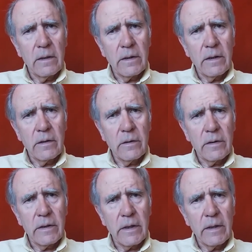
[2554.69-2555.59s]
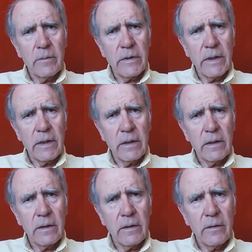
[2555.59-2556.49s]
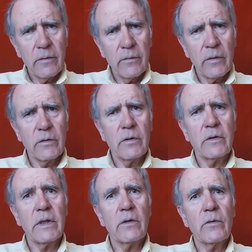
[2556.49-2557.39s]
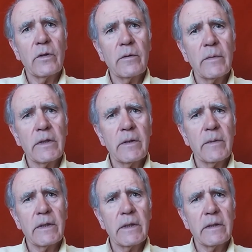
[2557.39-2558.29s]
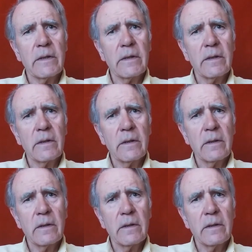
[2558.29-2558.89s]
It is the same thing for the zero in mathematics,